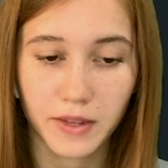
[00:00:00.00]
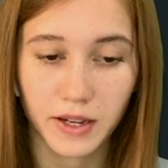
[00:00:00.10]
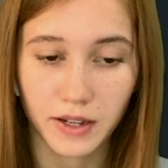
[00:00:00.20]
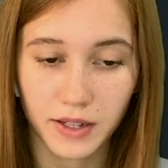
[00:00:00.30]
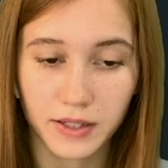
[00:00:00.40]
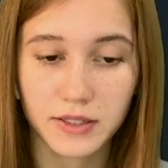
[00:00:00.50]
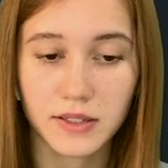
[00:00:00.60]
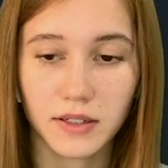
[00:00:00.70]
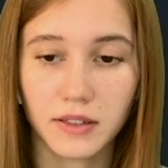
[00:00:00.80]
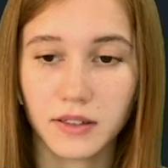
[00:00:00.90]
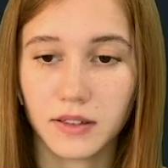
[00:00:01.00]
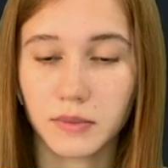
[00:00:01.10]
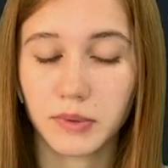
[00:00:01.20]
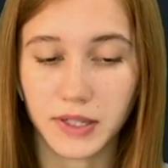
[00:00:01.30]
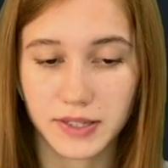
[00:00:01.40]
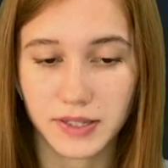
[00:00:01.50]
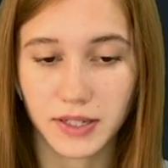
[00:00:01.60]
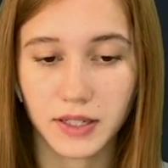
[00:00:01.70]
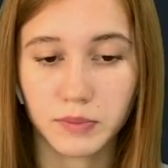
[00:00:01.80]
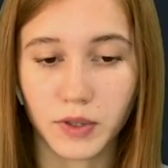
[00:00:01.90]
And plus
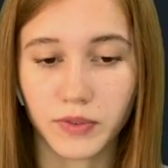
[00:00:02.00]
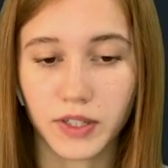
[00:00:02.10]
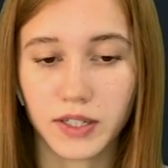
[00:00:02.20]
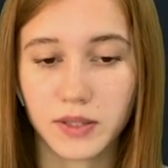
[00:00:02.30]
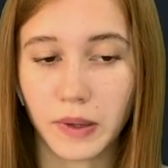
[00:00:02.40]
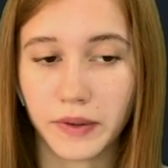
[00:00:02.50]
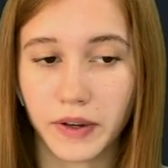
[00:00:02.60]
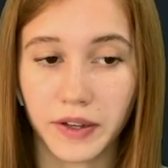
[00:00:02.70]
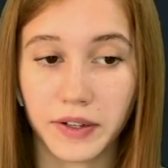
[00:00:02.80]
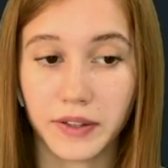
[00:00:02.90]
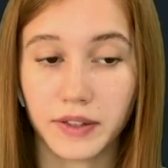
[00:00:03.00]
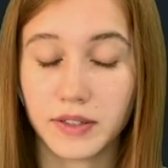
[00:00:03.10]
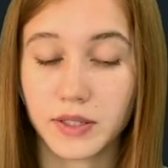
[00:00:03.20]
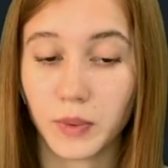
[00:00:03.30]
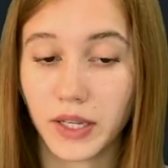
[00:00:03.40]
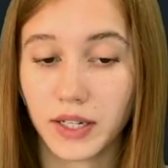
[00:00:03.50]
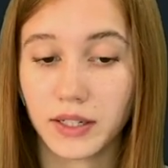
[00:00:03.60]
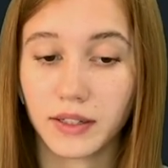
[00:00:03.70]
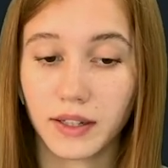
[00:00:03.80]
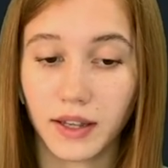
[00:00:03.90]
deal profit is
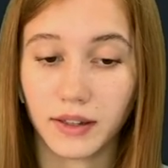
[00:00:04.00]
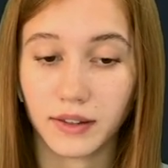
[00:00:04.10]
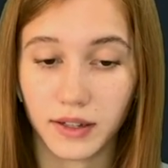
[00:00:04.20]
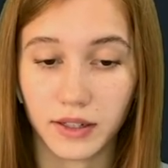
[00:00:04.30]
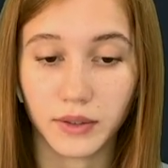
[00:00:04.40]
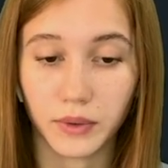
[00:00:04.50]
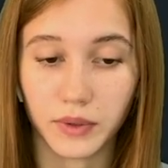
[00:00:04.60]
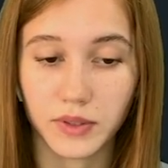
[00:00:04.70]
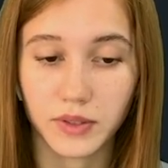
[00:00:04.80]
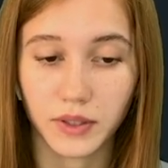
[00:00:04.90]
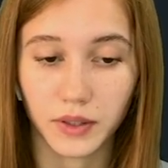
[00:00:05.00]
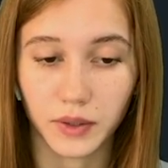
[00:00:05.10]
$129. Good.